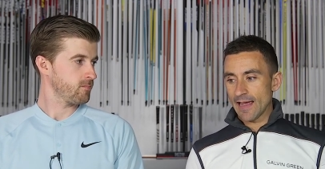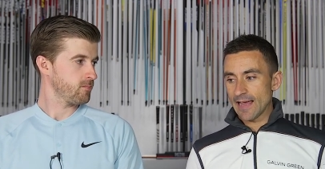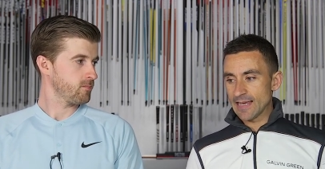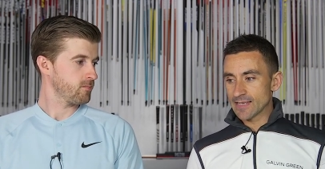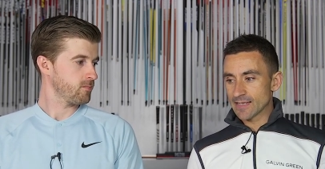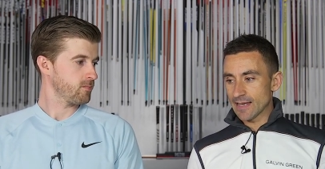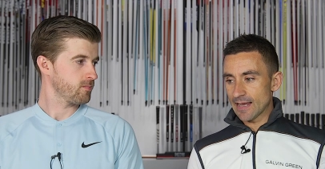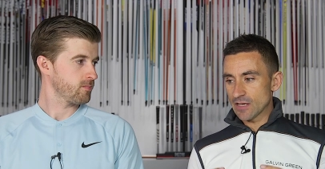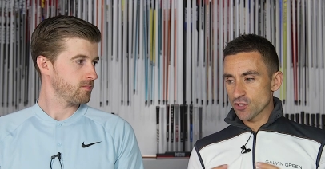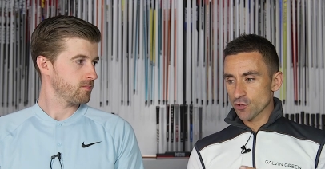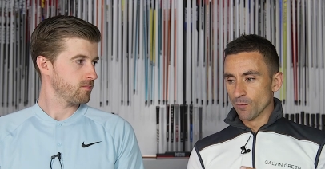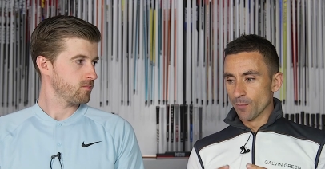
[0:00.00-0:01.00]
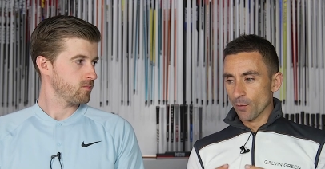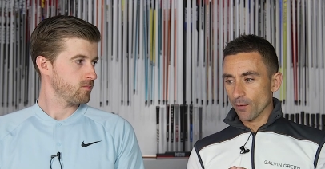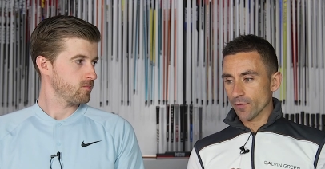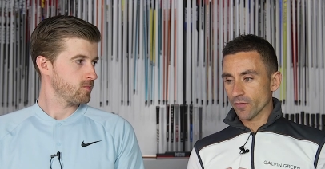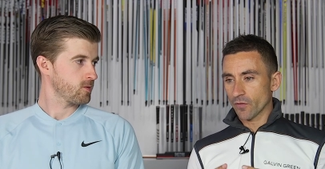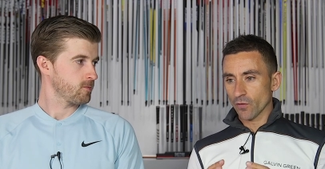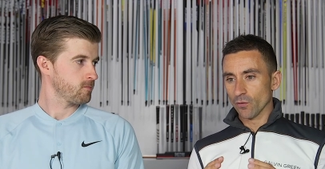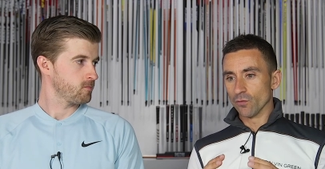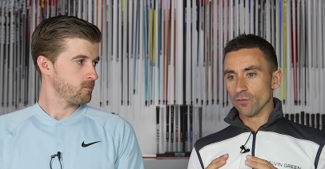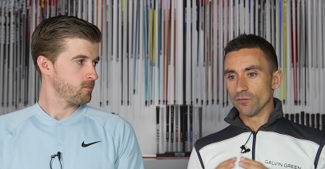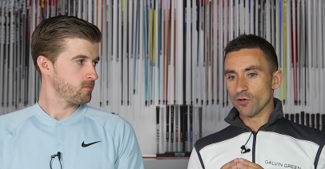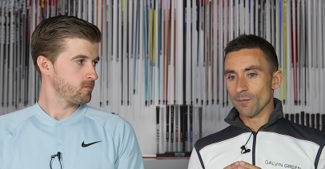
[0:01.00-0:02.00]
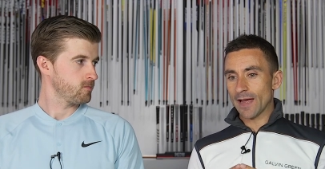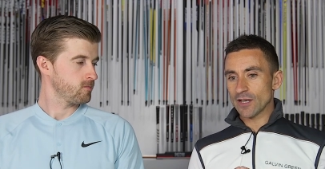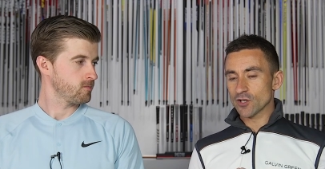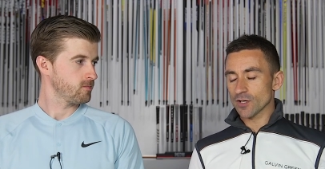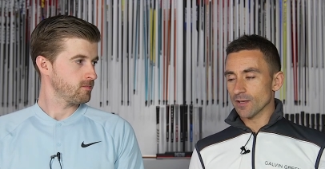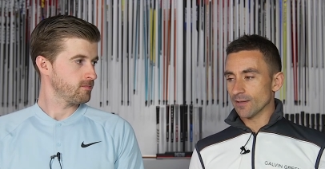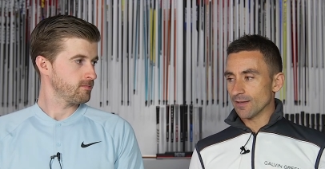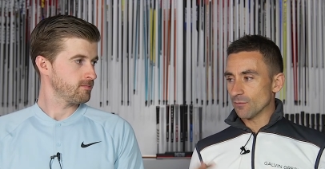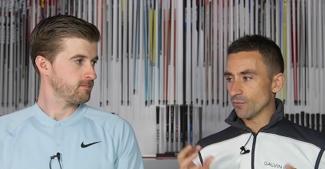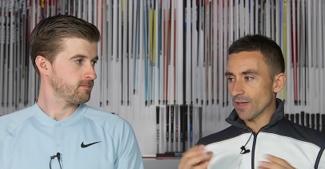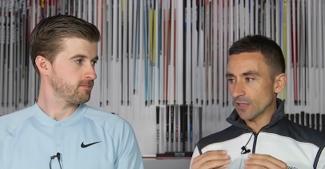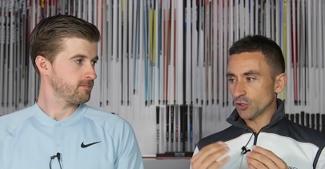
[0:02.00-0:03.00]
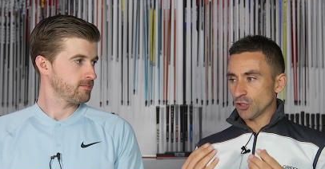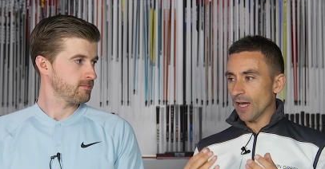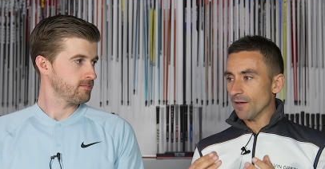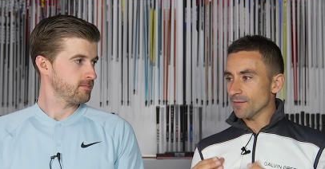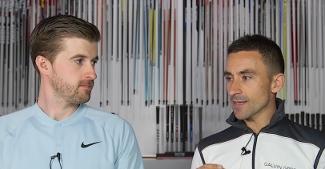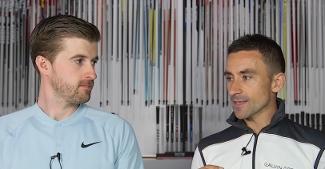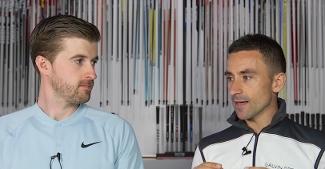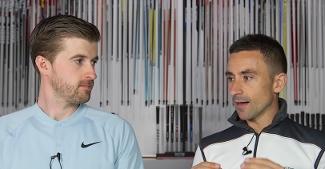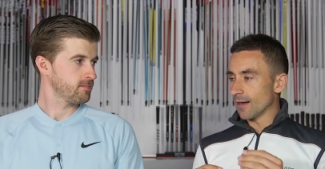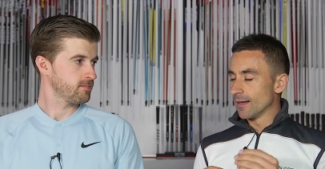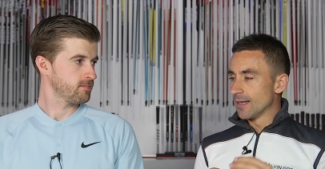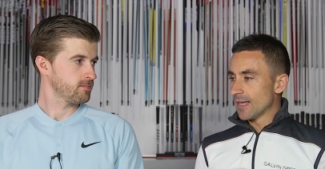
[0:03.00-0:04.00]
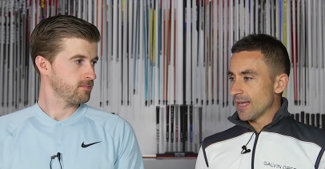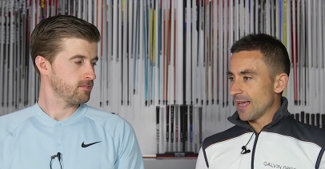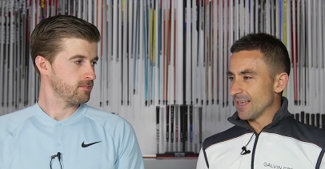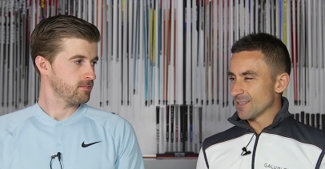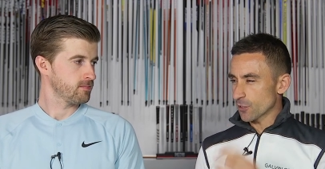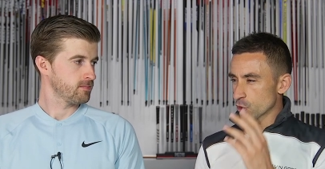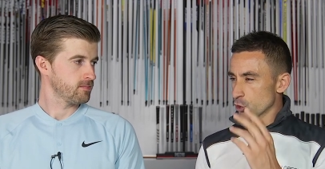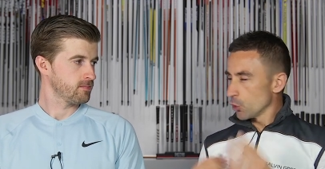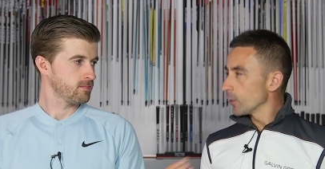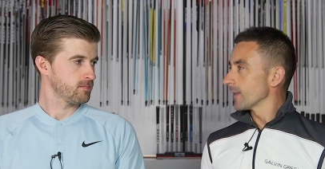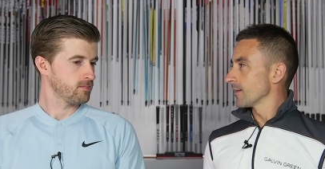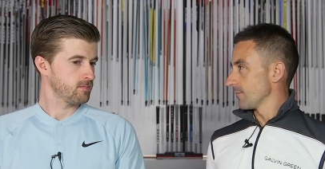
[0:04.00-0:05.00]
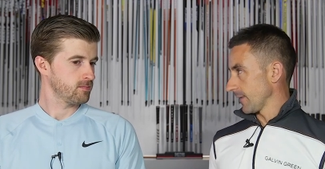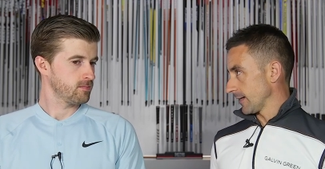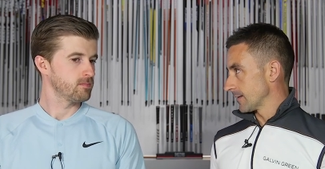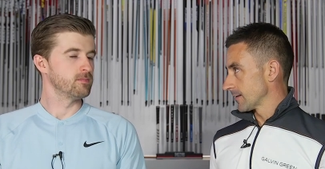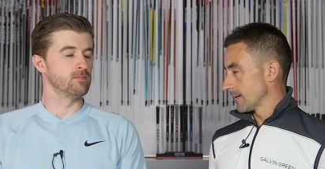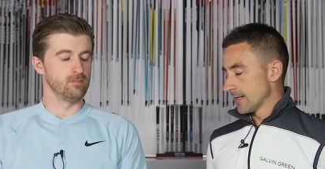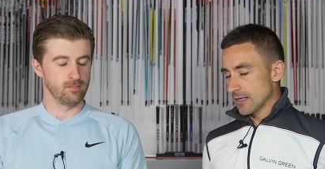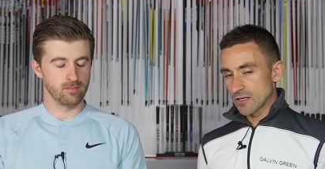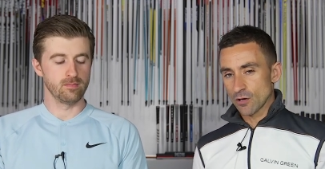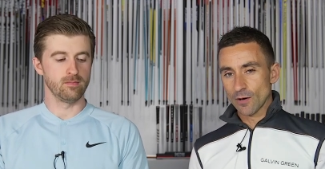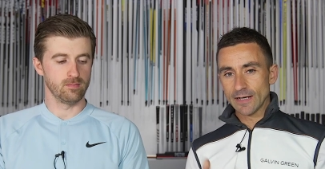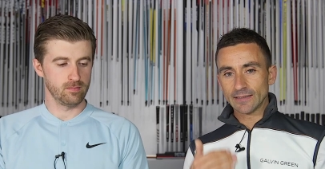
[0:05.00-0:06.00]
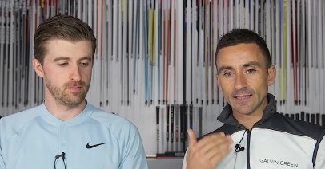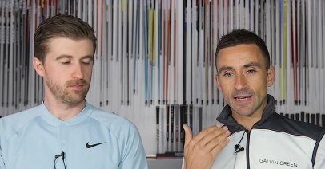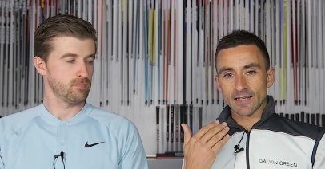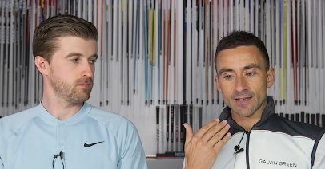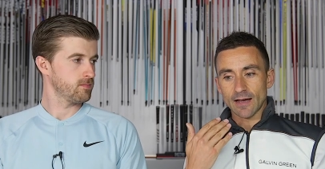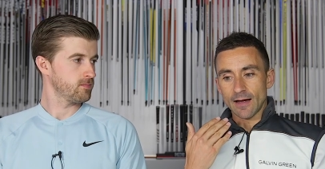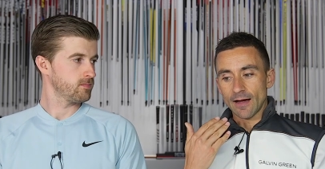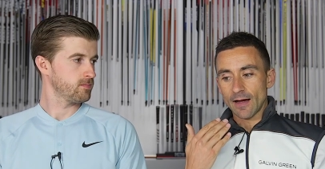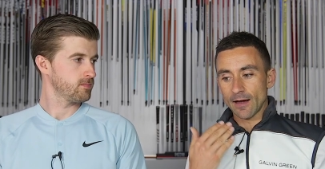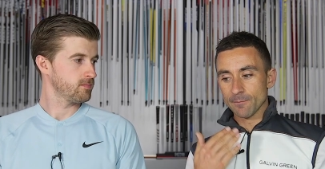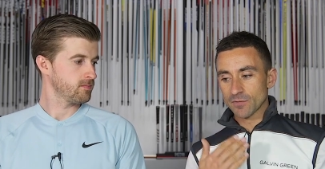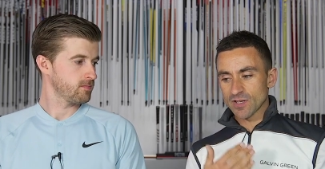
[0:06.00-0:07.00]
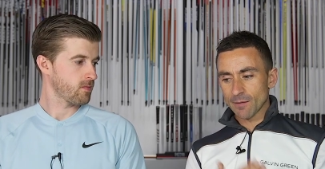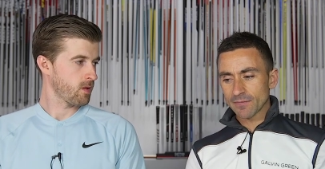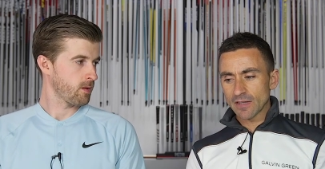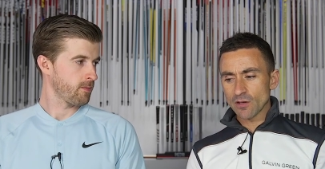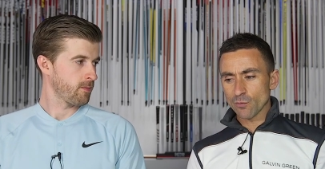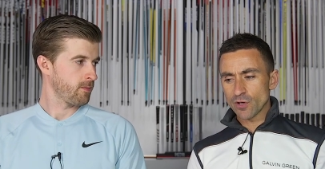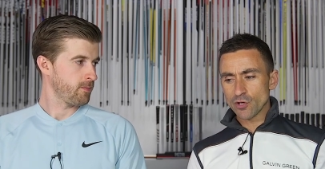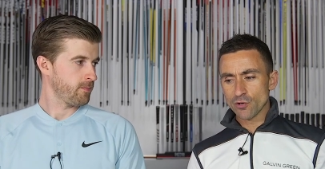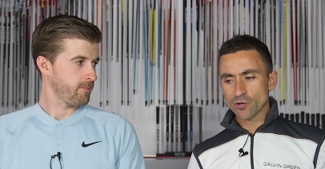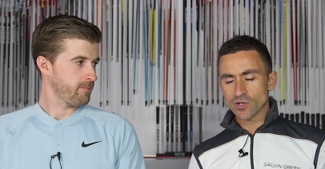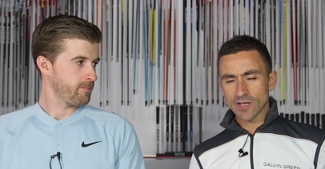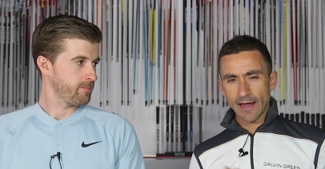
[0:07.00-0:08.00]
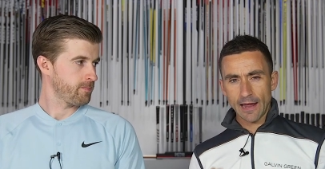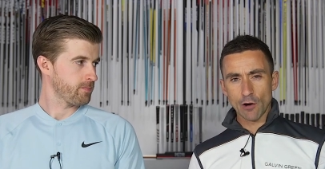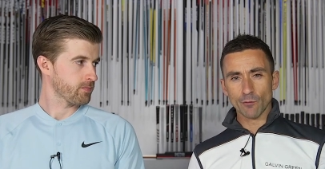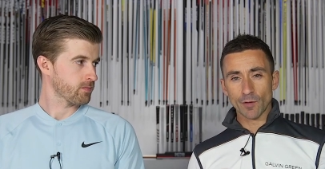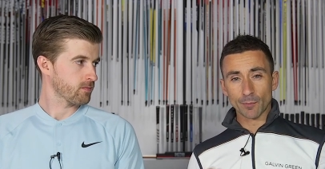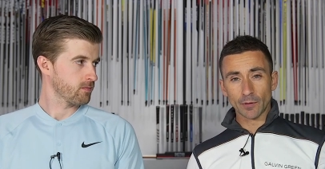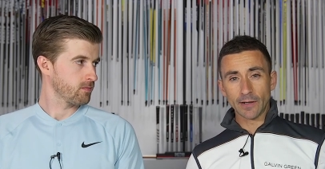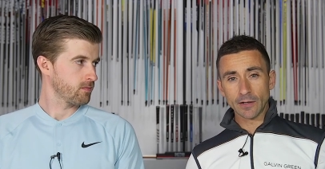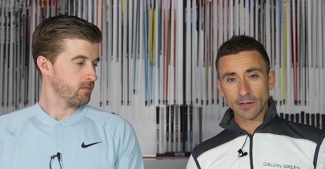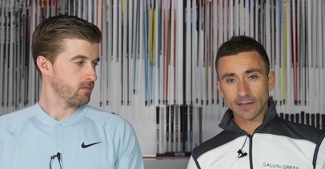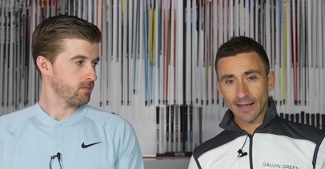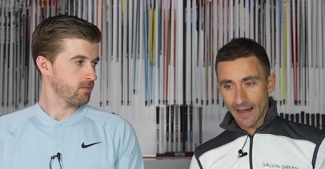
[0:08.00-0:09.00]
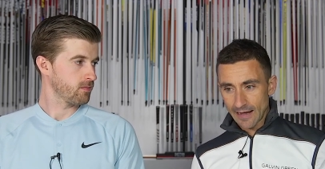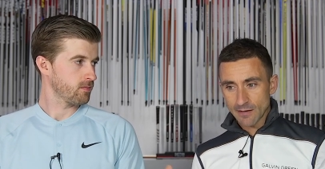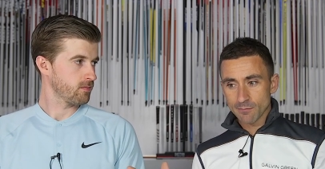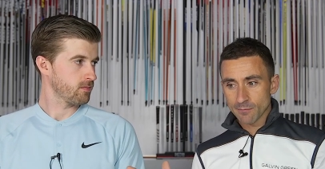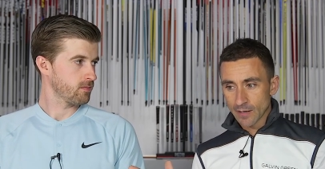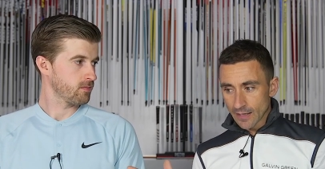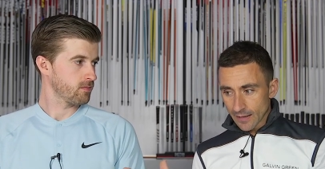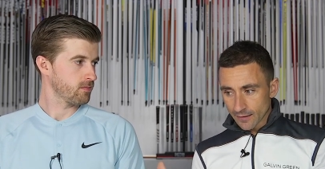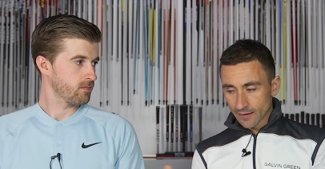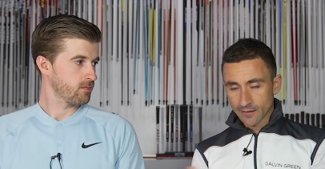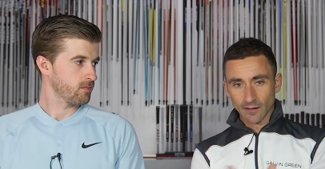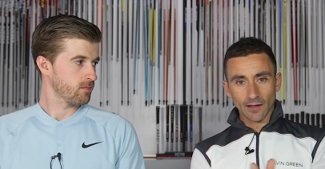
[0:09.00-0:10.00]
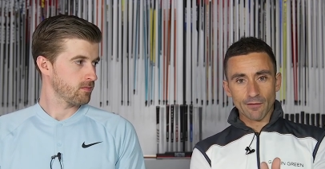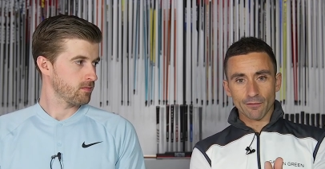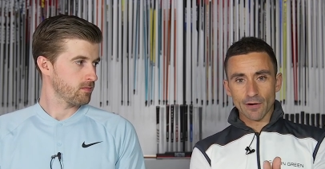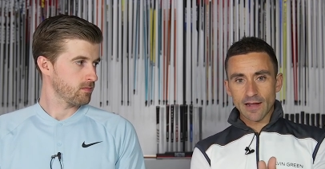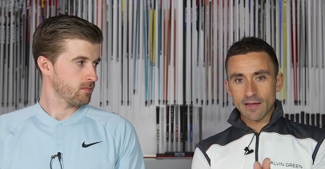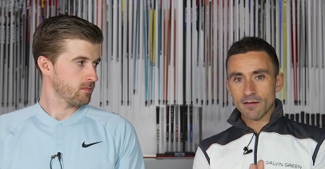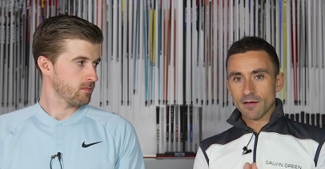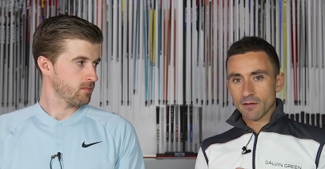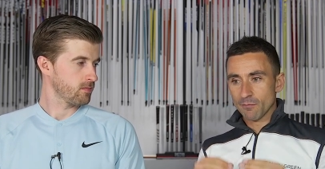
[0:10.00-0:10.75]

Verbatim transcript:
Speaker 1: Is it's so important to to mention that, that shaft is a is a tuning device. Mm. So it's it's a, uh, something that we use to help the player time the delivery